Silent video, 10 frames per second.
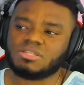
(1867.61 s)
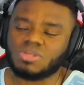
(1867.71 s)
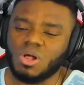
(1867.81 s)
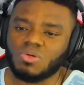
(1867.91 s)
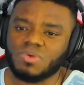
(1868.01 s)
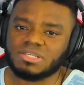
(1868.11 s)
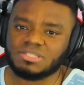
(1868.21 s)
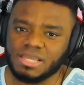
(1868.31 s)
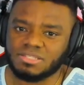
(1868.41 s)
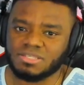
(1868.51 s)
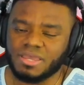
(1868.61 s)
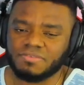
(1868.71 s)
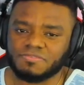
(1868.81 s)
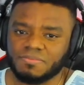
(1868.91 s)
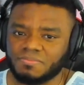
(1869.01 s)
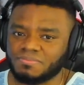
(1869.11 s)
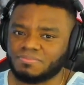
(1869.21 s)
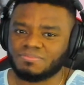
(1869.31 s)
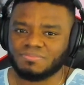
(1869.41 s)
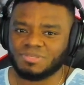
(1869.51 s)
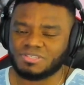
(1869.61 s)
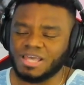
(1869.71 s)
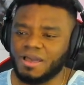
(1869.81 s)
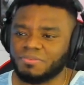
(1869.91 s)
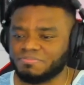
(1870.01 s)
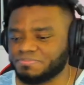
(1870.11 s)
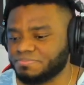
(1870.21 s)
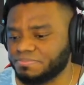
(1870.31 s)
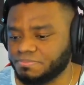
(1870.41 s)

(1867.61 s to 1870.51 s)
As always, stay safe. Peace out.